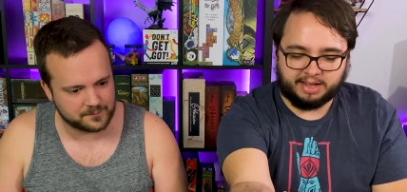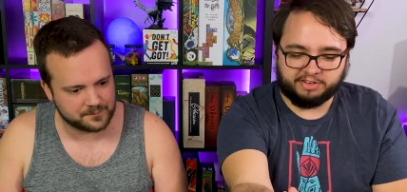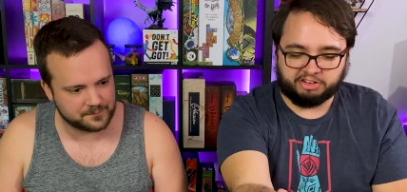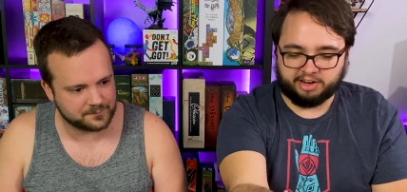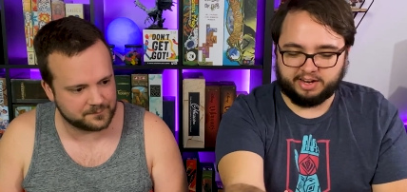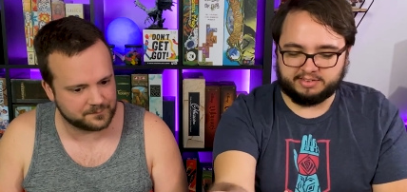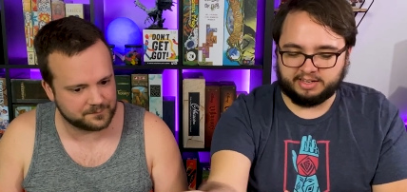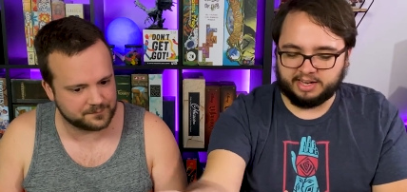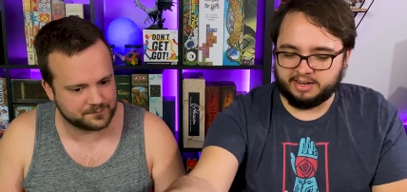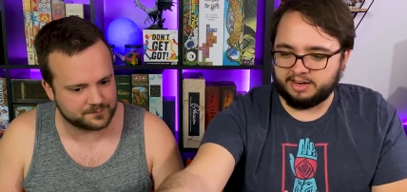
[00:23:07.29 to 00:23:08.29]
Speaker 1: have a chance
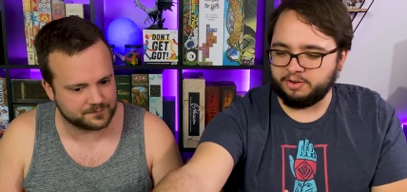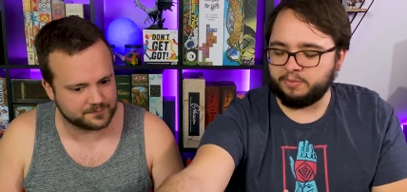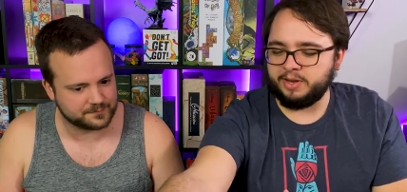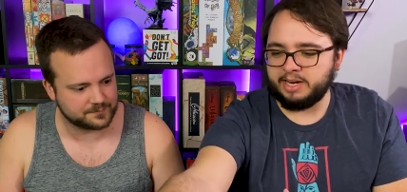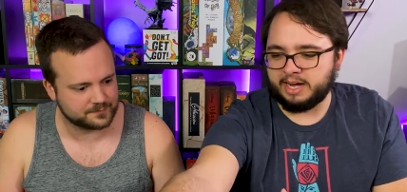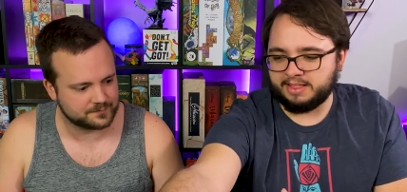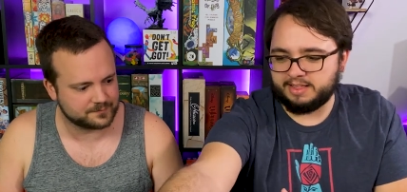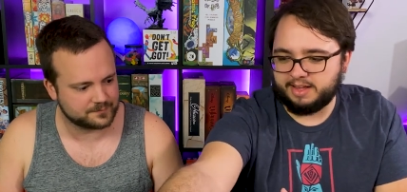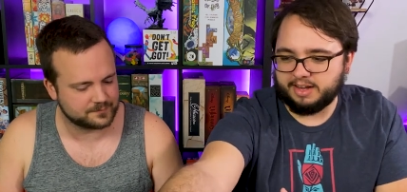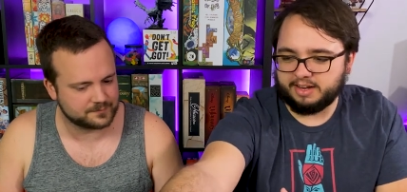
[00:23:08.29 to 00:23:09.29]
to gain another wheat. I
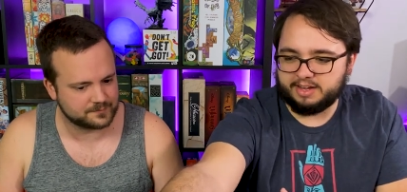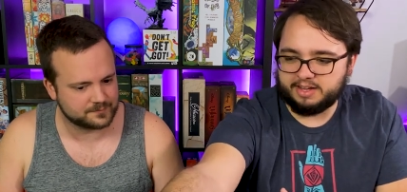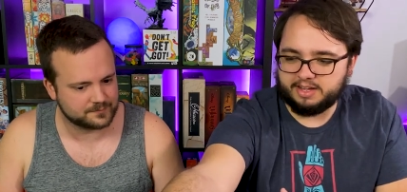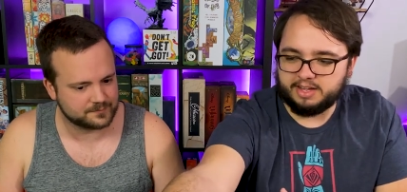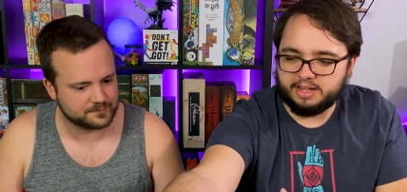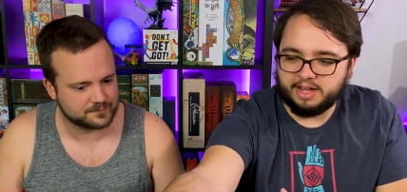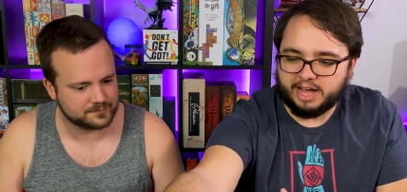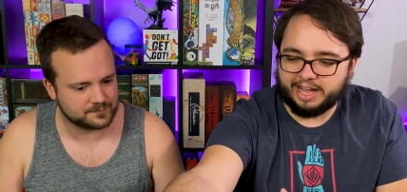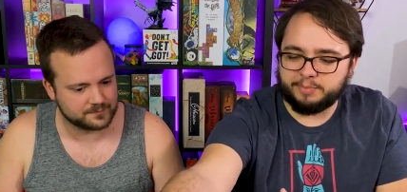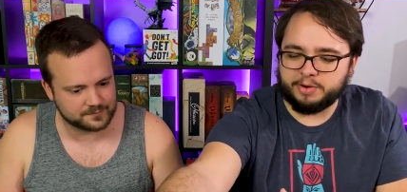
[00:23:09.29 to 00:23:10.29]
think.
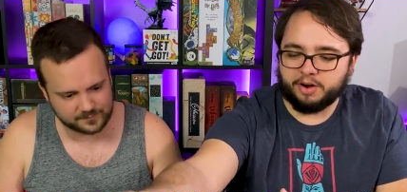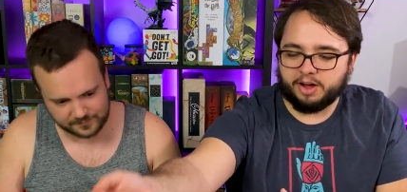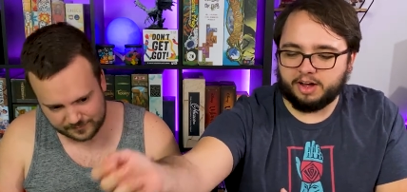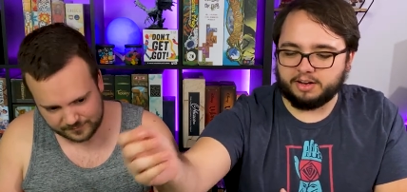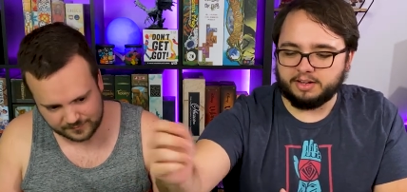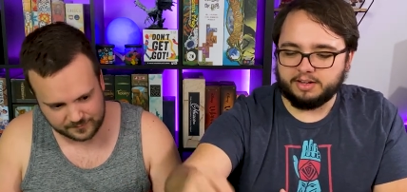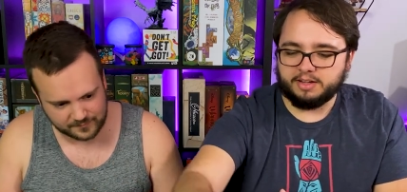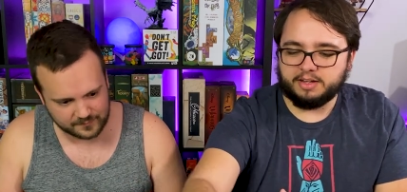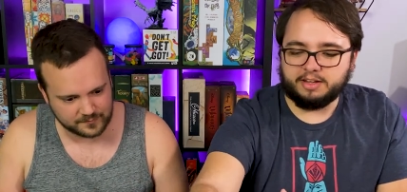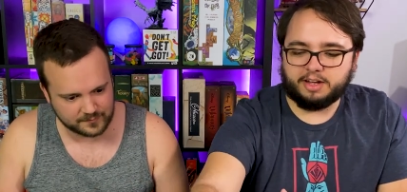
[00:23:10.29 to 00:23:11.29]
I could be wrong.
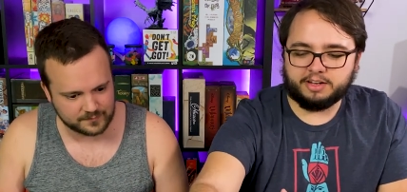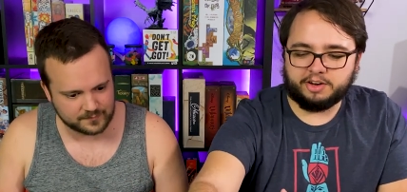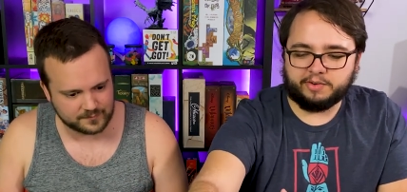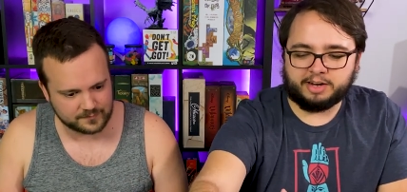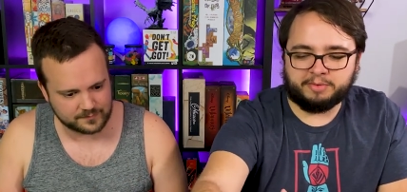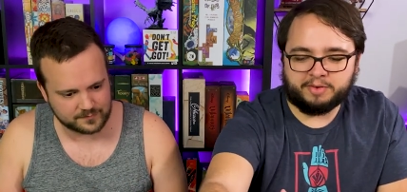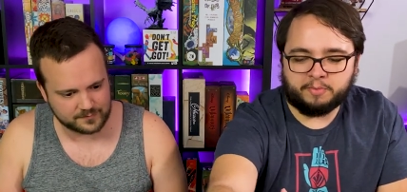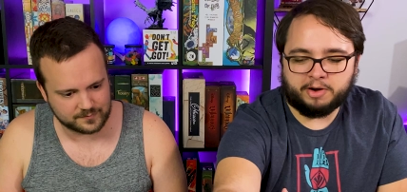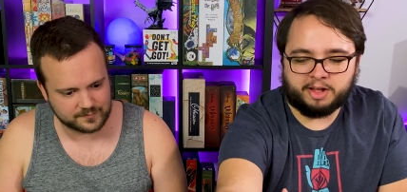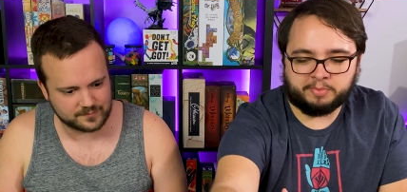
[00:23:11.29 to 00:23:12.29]
Y'all can correct me if
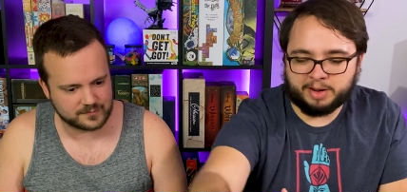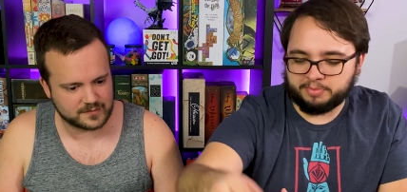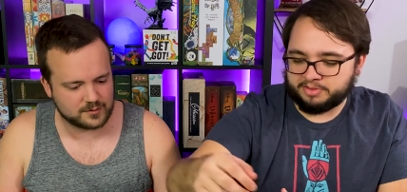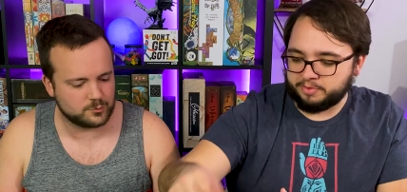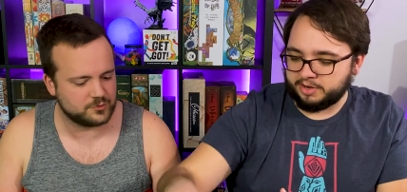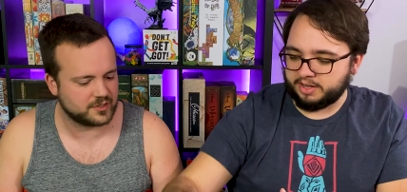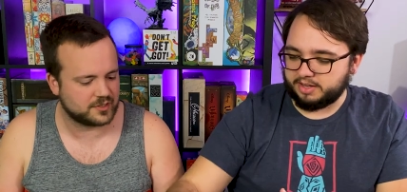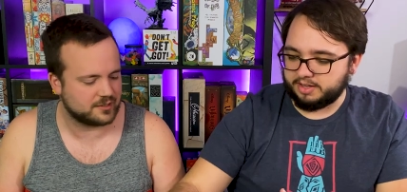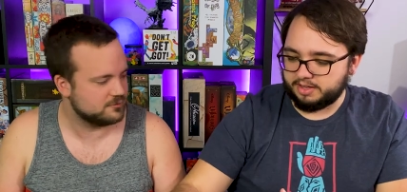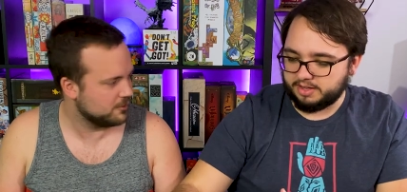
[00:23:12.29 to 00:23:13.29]
I'm wrong, but I'm doing it.
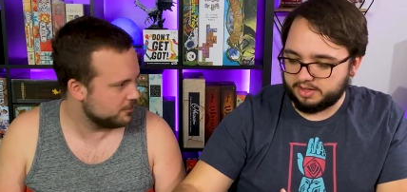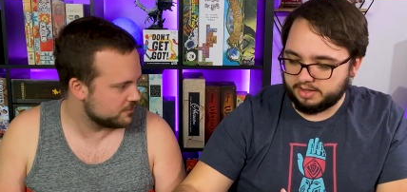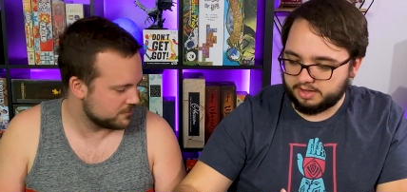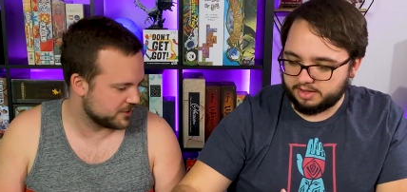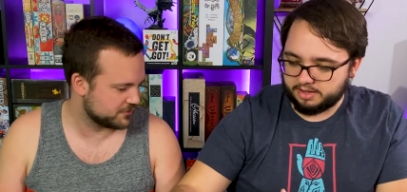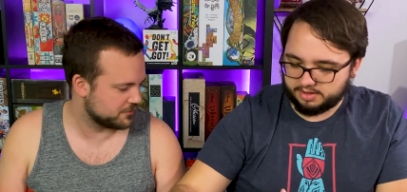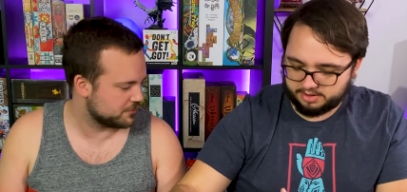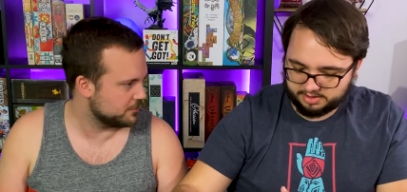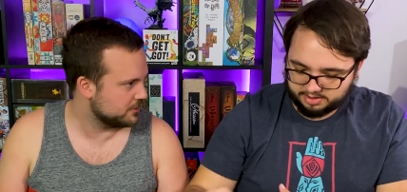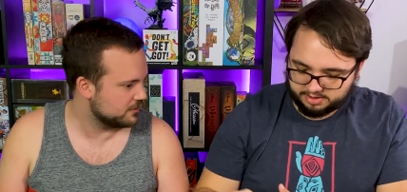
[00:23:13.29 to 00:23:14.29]
That.
Speaker 2: that makes sense
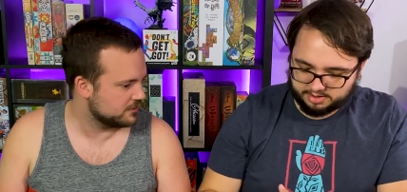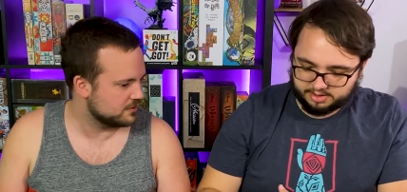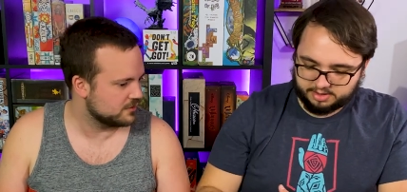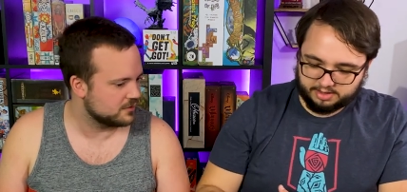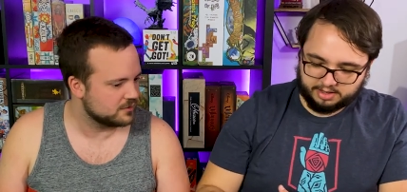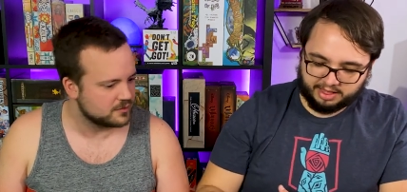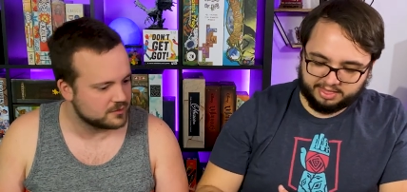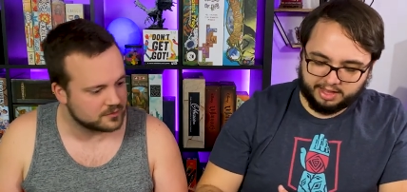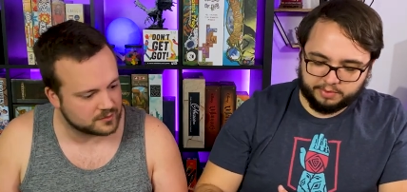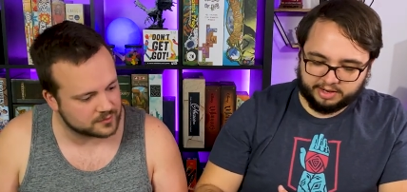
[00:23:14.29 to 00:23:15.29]
to me.
Speaker 1: I
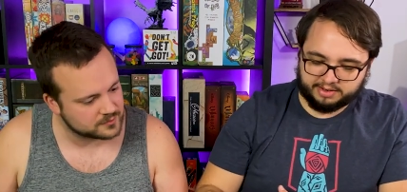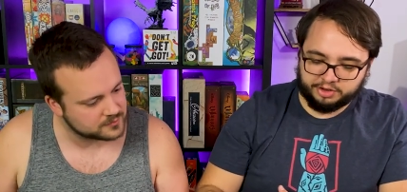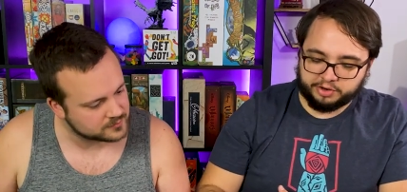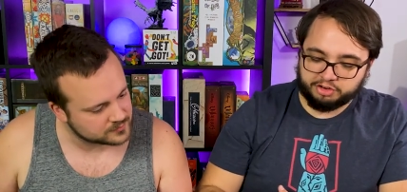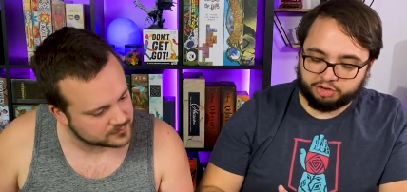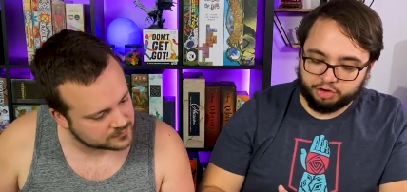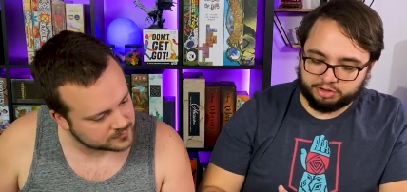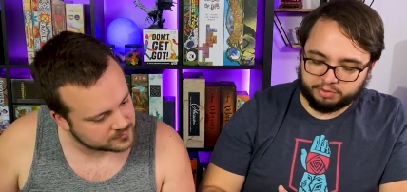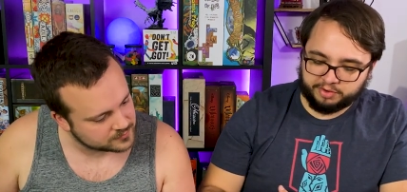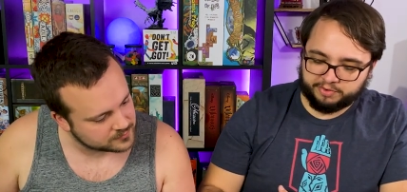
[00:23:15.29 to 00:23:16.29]
think when it's you can
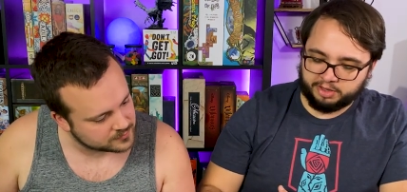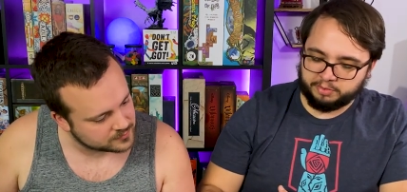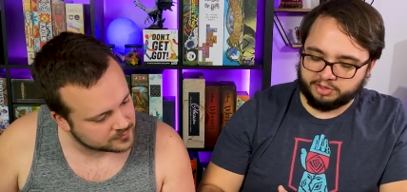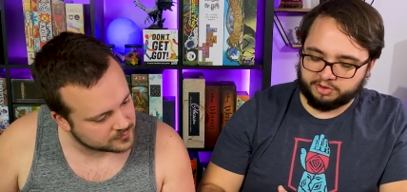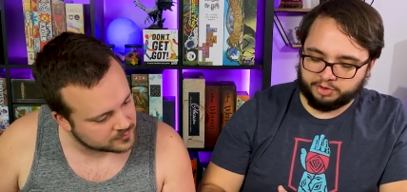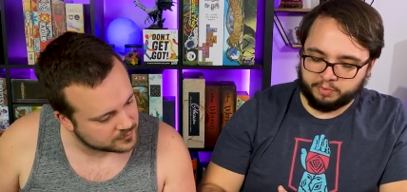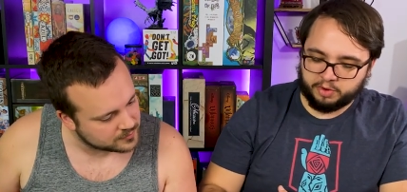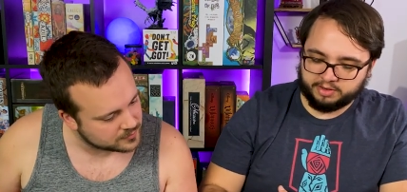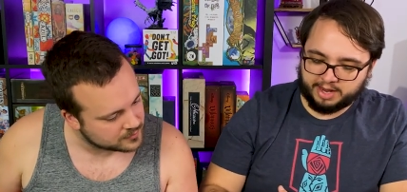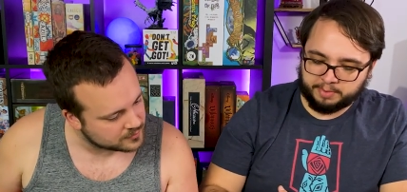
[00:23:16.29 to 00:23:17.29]
choose to refill it when there's only
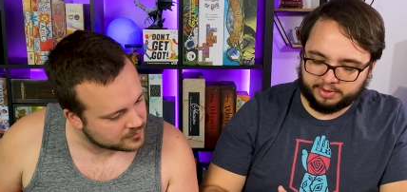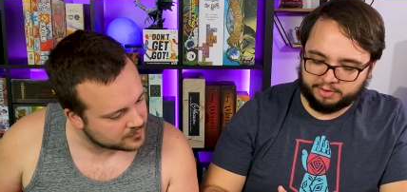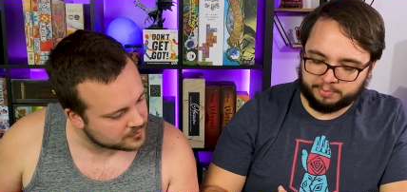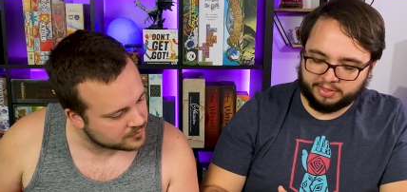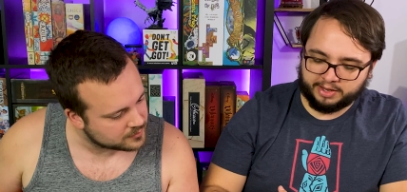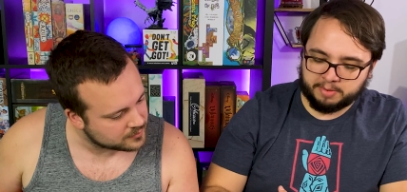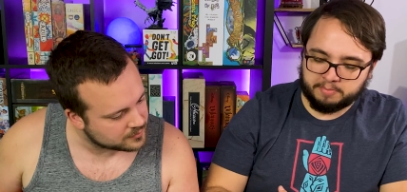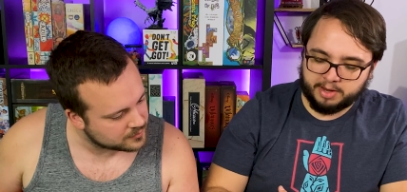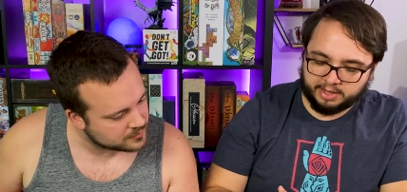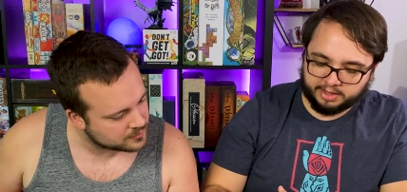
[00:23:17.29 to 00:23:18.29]
one type left, but I think it
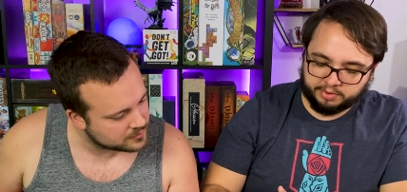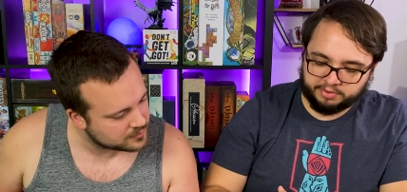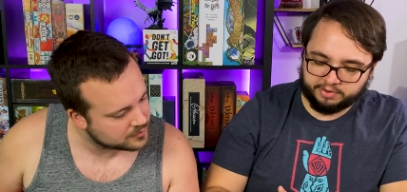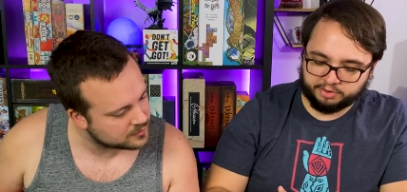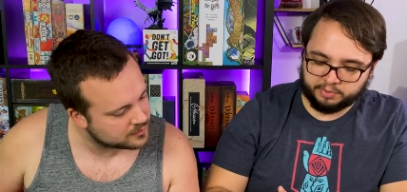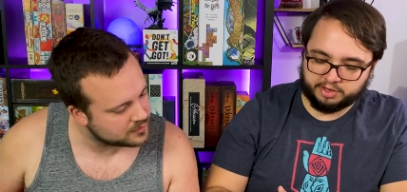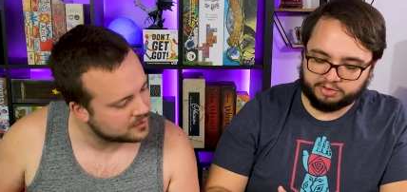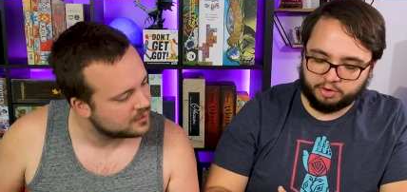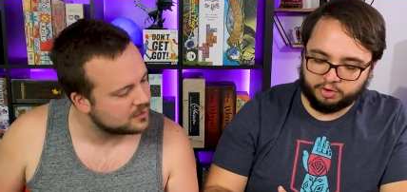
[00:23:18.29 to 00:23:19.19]
immediately refills when there's